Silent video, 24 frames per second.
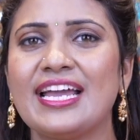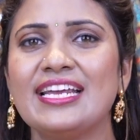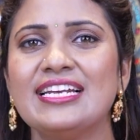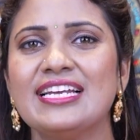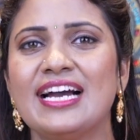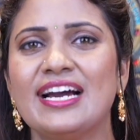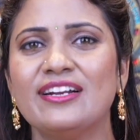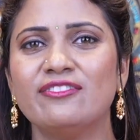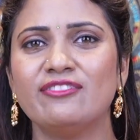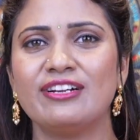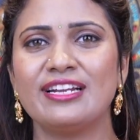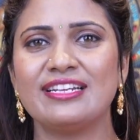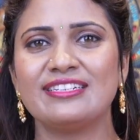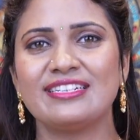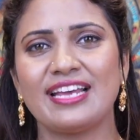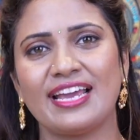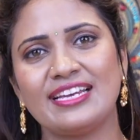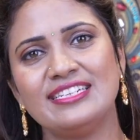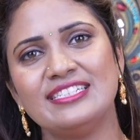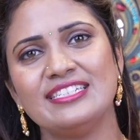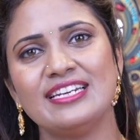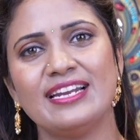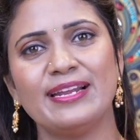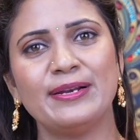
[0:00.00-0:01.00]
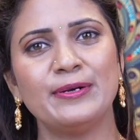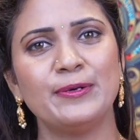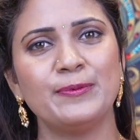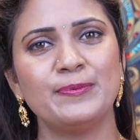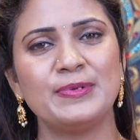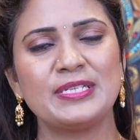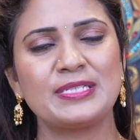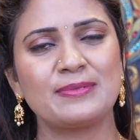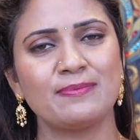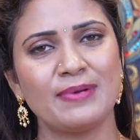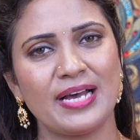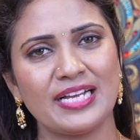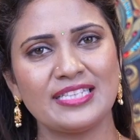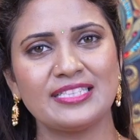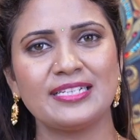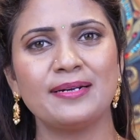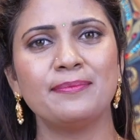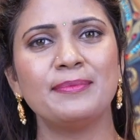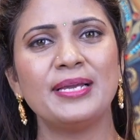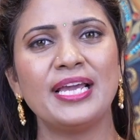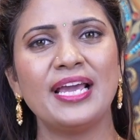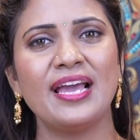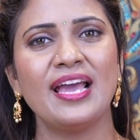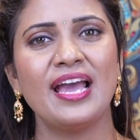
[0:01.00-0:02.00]
nine hundred ninety-nine rupees
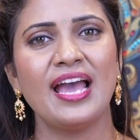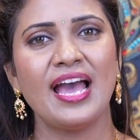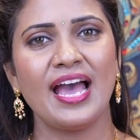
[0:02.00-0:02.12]
matrame.